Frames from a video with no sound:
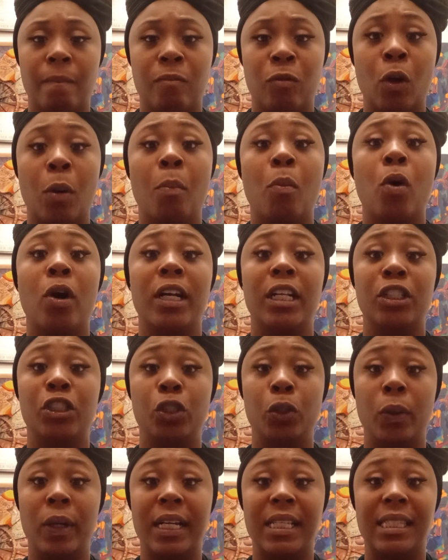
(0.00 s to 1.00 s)
the more that
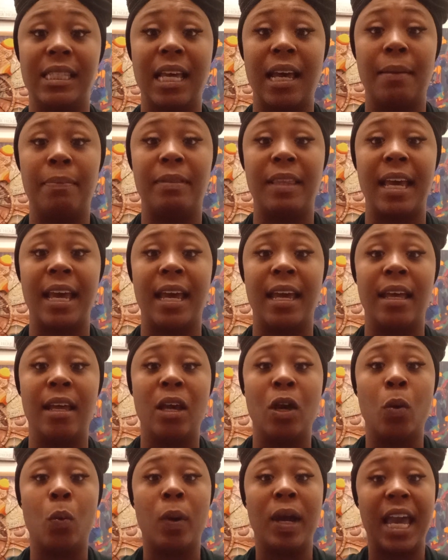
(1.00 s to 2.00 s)
you accept that
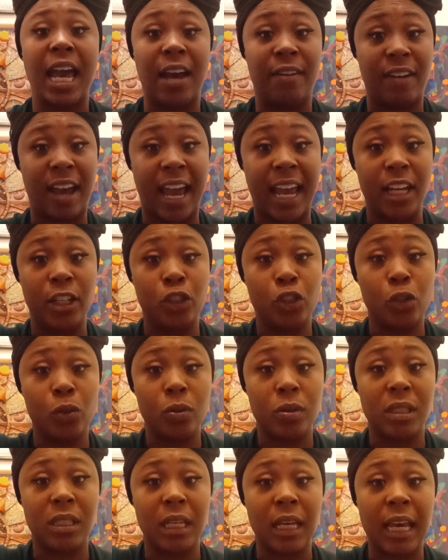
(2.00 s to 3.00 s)
we have
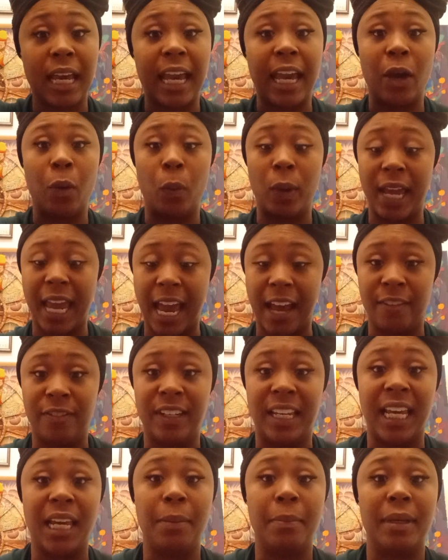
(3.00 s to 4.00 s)
angels and we have
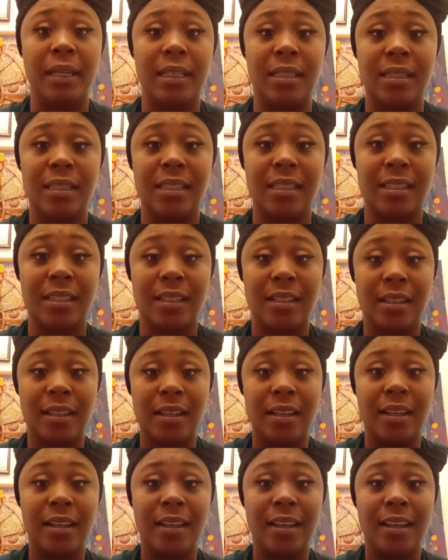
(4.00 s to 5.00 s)
demons.
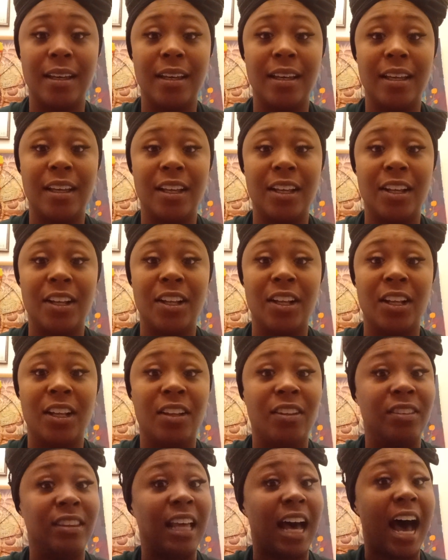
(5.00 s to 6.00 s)

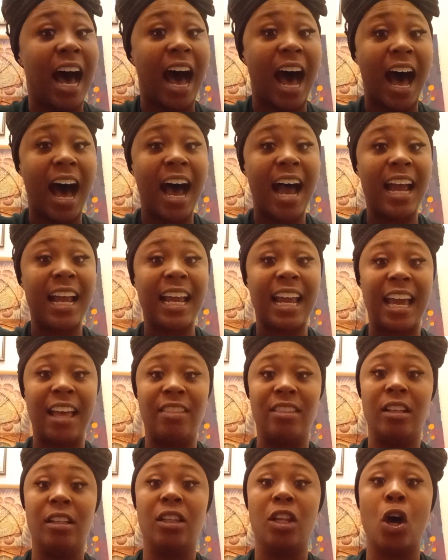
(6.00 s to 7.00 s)
The high and
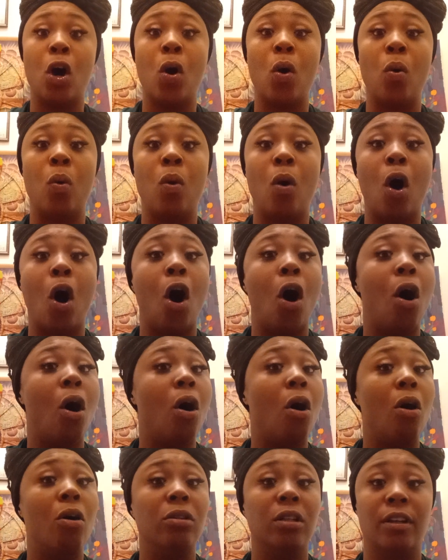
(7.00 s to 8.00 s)
the low,
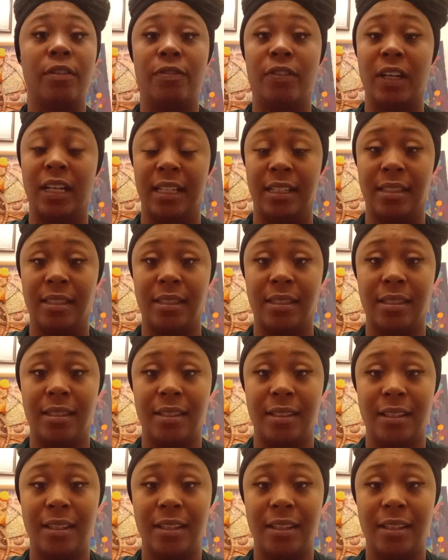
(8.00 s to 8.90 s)
all of us.